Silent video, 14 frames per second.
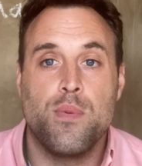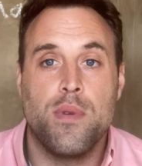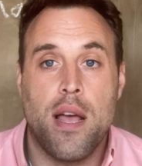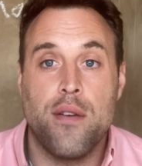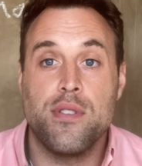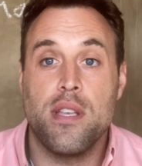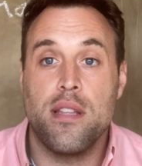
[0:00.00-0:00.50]
when
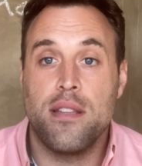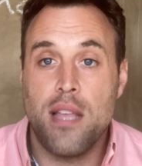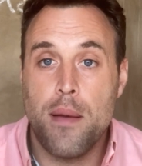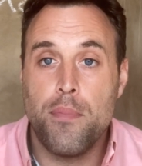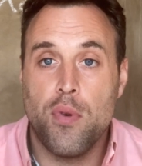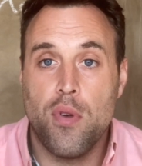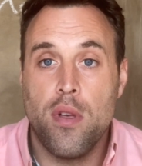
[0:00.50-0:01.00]
I was at the
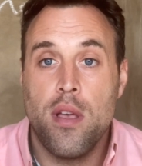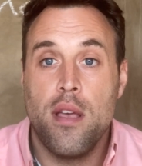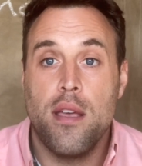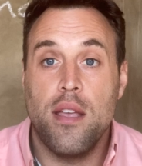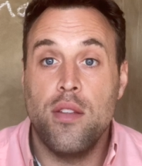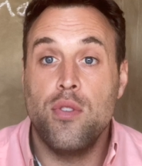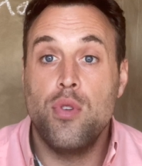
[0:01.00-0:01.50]
temple
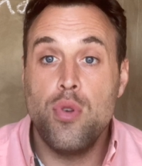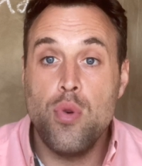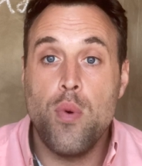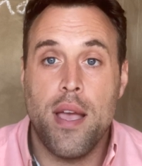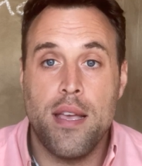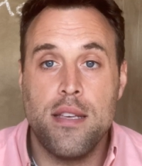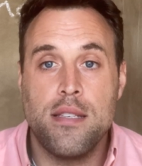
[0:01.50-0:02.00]
in 2
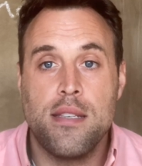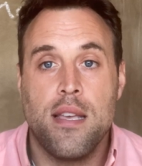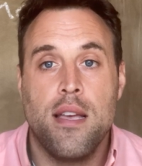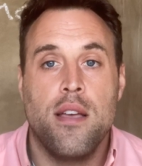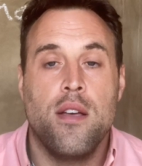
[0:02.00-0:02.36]
ways.